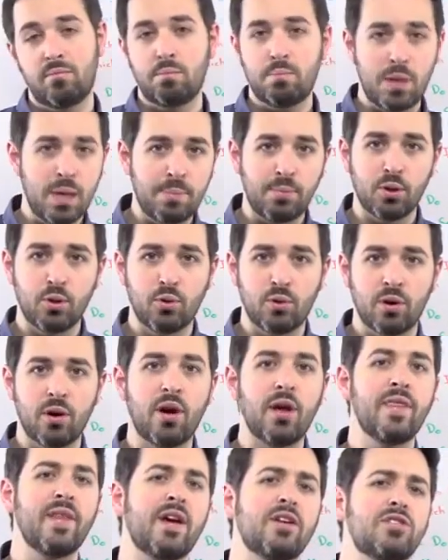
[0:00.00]
people who are
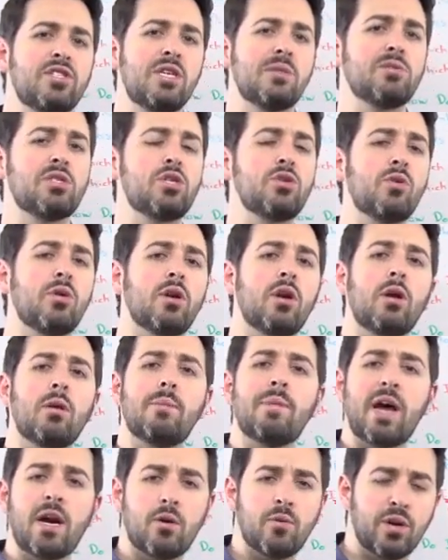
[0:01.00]
on there, seems to do a little
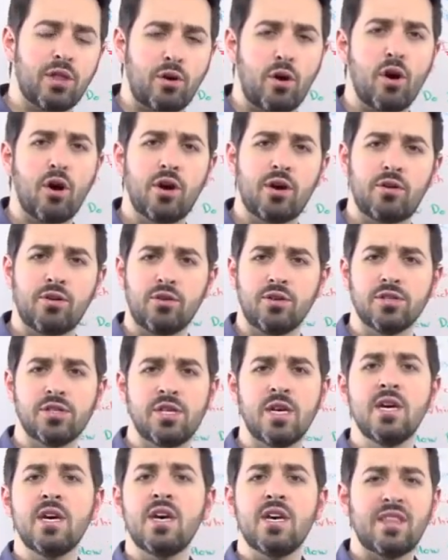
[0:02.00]
better with
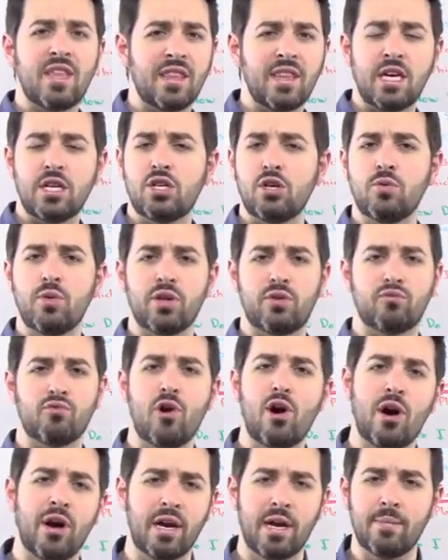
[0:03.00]
articles than they do with
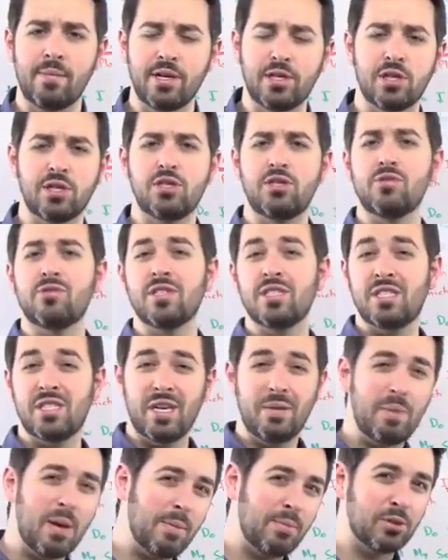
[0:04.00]
raw images. You can
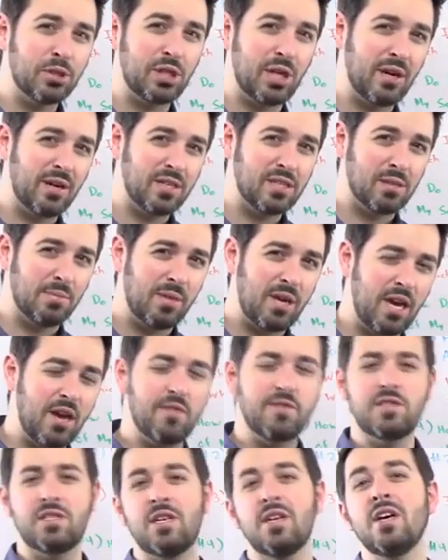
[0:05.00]
see people sharing some
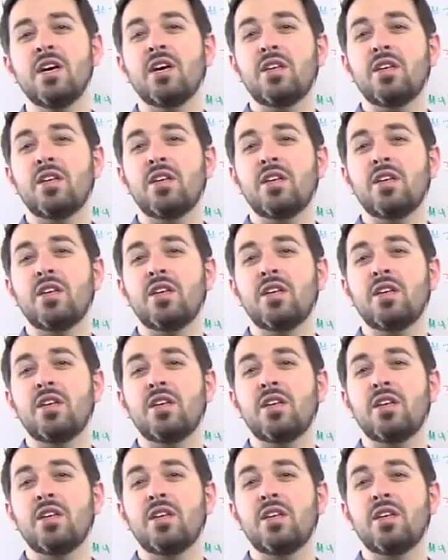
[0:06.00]
GIFs.